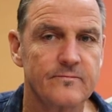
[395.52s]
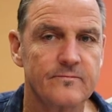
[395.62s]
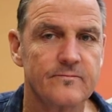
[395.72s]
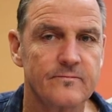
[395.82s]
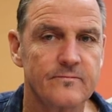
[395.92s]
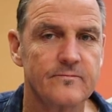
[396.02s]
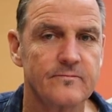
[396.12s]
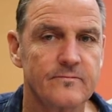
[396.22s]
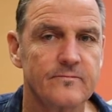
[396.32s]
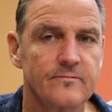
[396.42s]

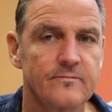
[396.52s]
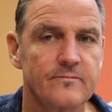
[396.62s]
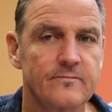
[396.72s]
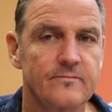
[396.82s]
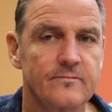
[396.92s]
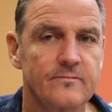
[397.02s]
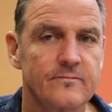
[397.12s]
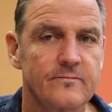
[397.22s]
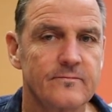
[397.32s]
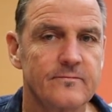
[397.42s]

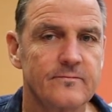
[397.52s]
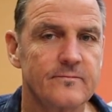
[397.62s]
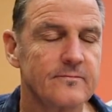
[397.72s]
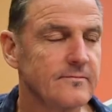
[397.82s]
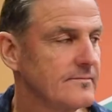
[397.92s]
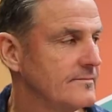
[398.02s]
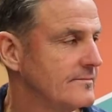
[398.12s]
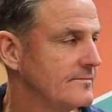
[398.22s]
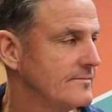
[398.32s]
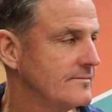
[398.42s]

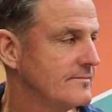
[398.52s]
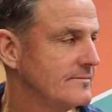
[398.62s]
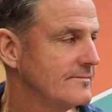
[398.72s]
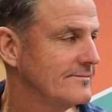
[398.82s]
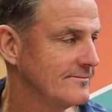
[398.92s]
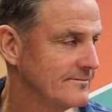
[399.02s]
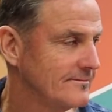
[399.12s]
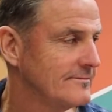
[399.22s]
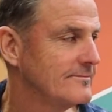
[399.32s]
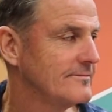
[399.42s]

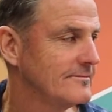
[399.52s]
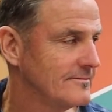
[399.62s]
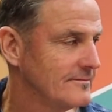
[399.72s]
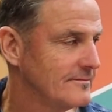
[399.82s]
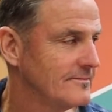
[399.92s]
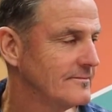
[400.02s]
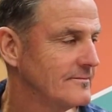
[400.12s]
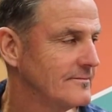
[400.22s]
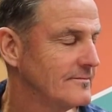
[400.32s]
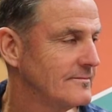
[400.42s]

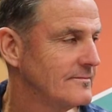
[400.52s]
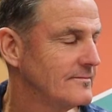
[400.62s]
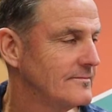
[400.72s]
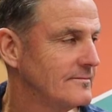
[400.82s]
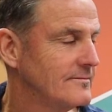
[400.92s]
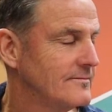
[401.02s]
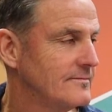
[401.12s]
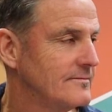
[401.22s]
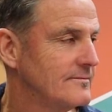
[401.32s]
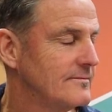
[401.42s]

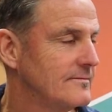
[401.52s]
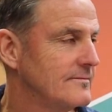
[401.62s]
This person isn't speaking.